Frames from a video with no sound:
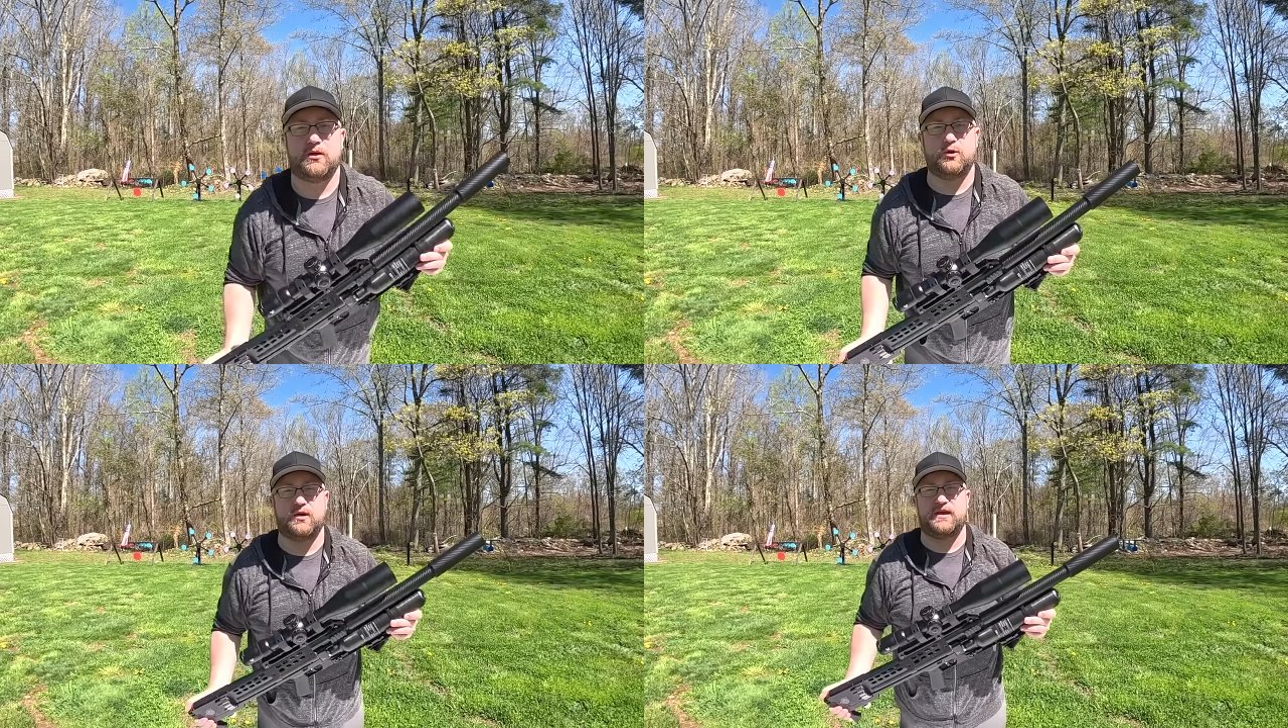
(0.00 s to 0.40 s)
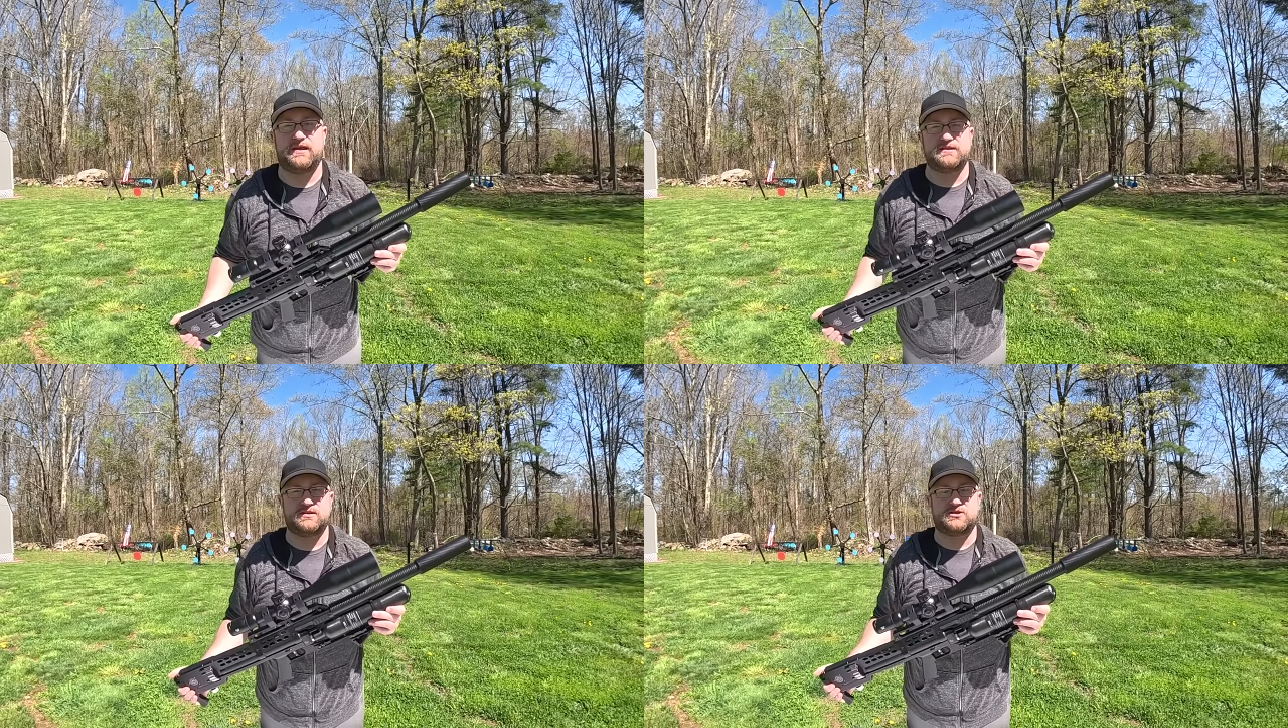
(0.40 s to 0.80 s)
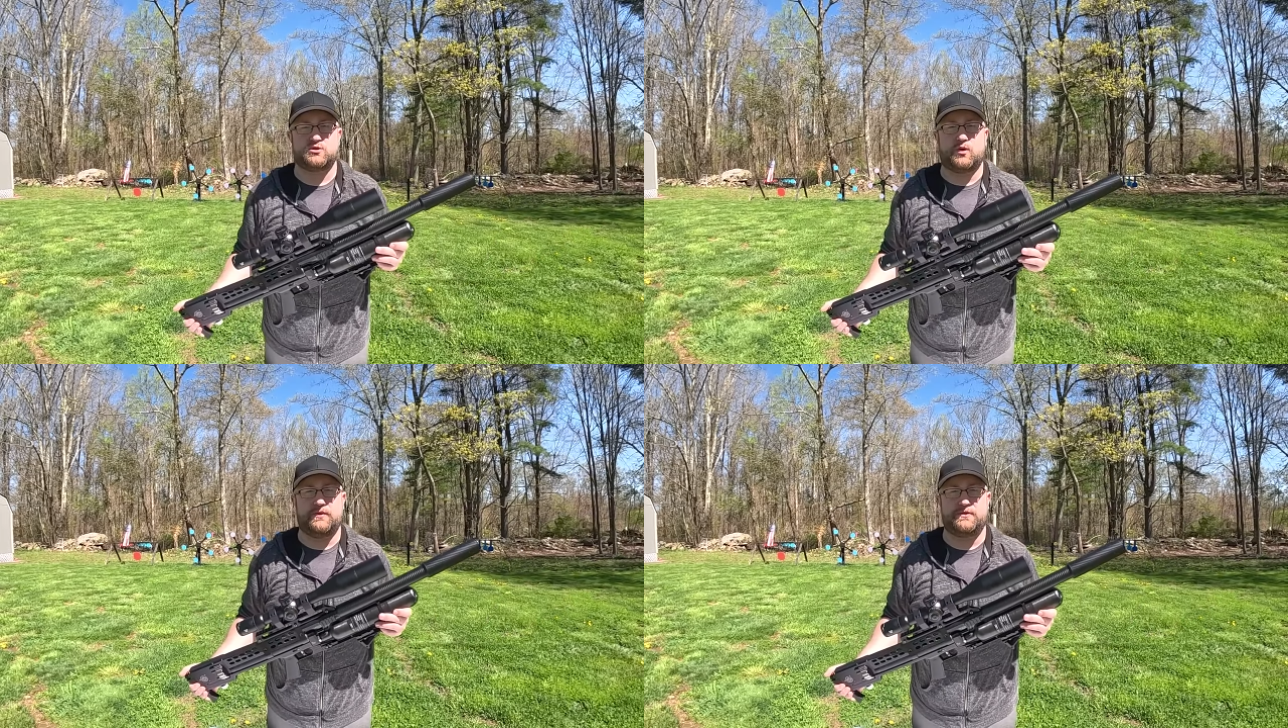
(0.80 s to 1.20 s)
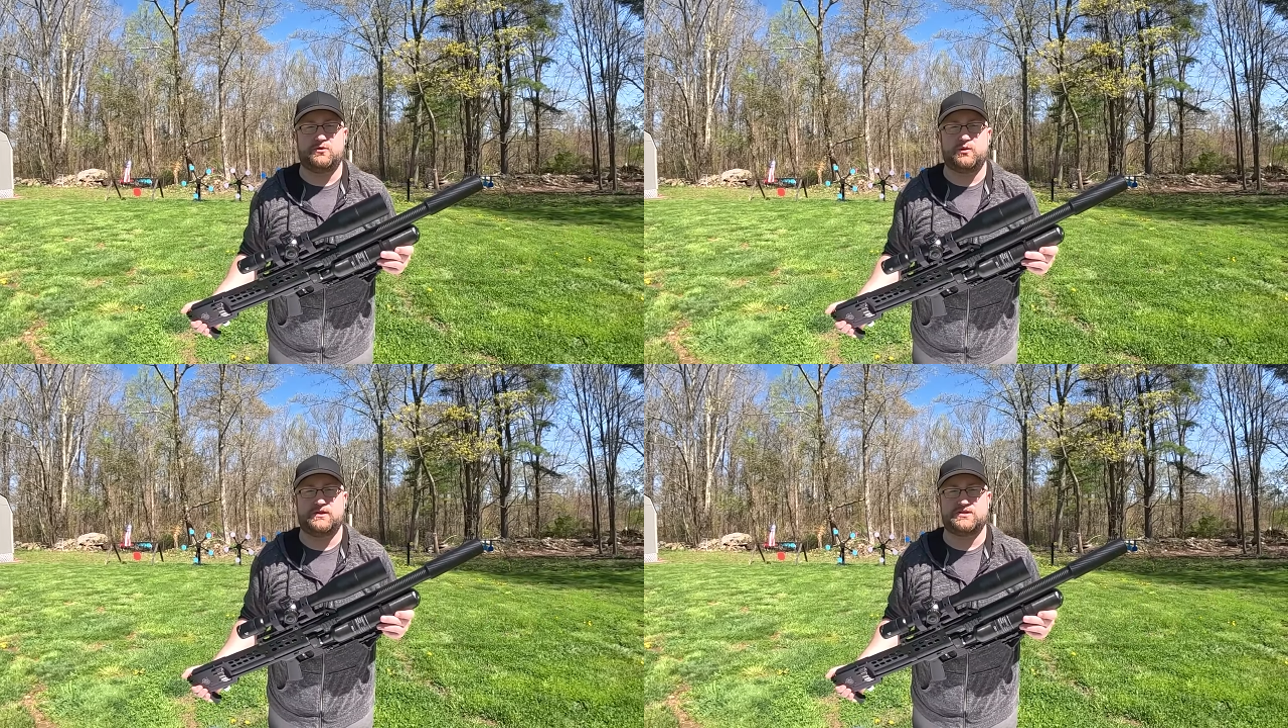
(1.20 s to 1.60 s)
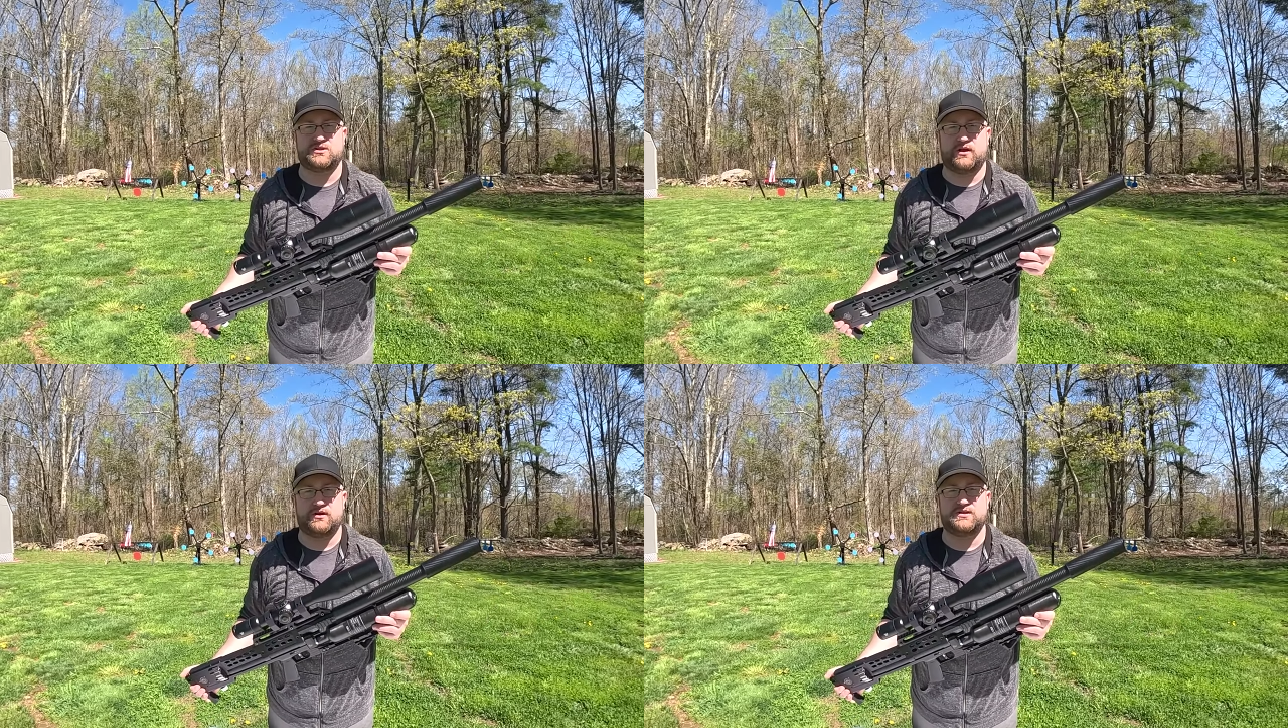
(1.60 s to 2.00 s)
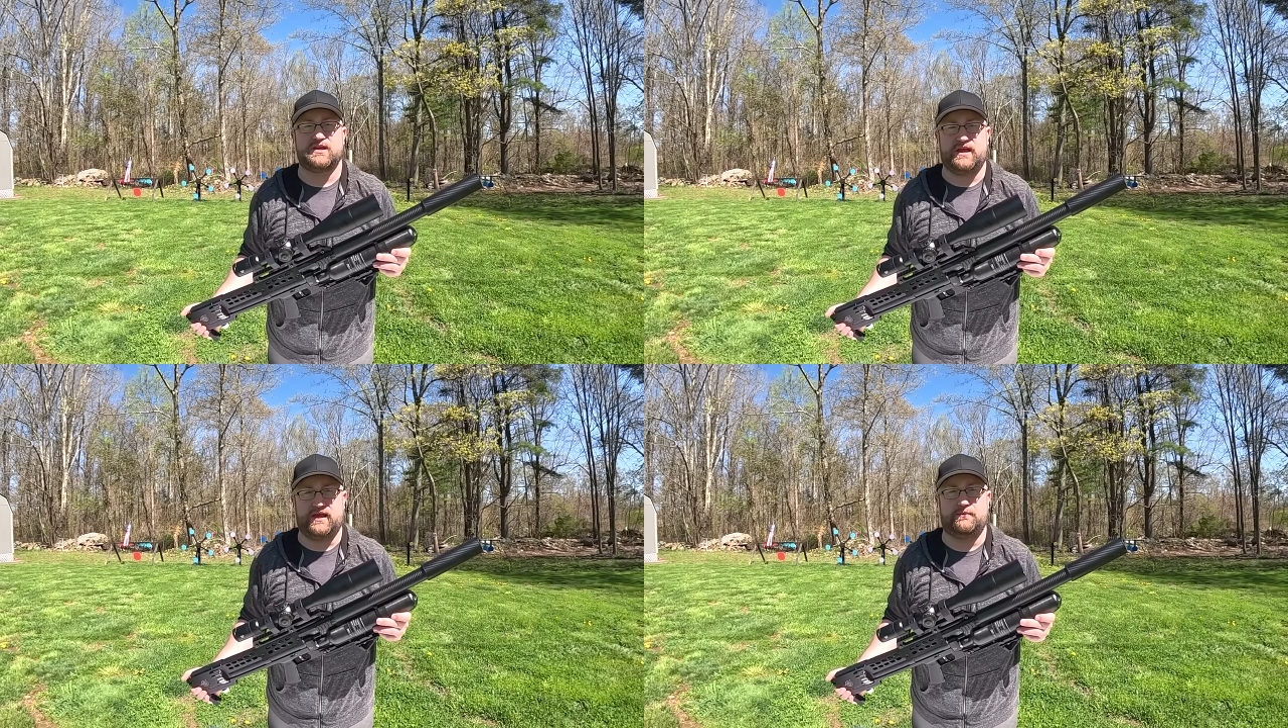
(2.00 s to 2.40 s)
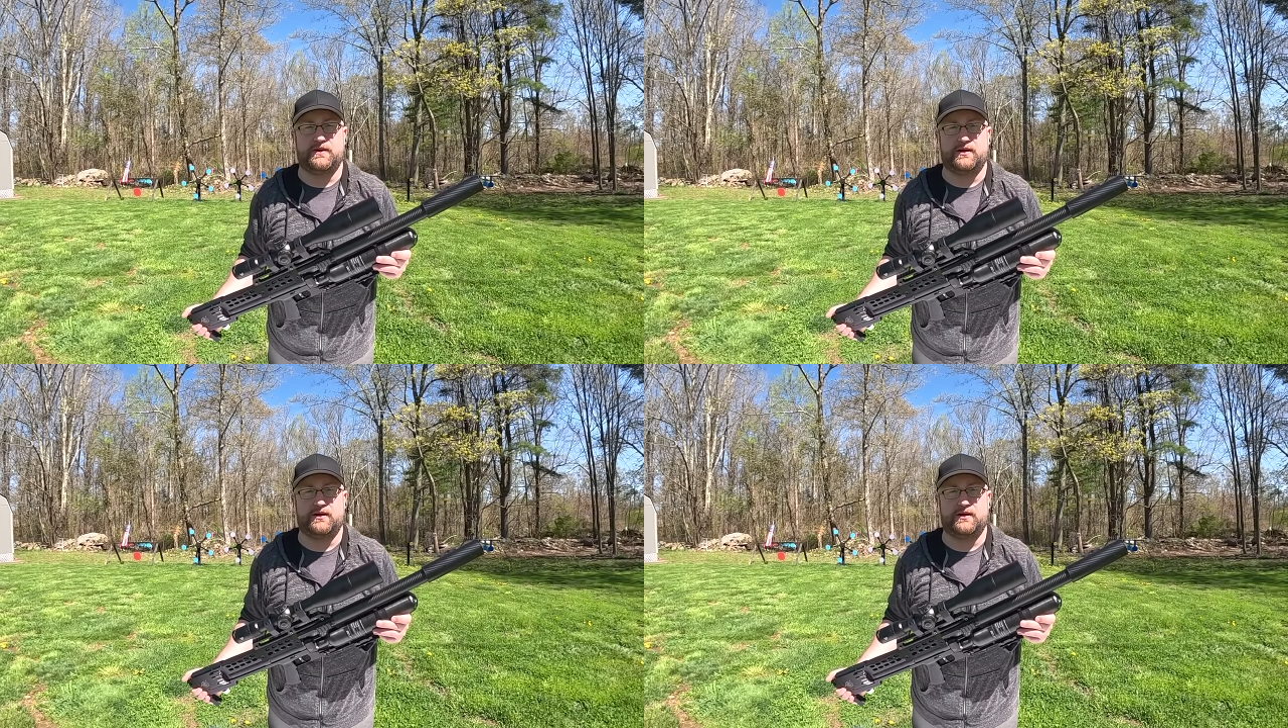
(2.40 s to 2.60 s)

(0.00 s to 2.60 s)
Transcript: You can easily swap between slugs and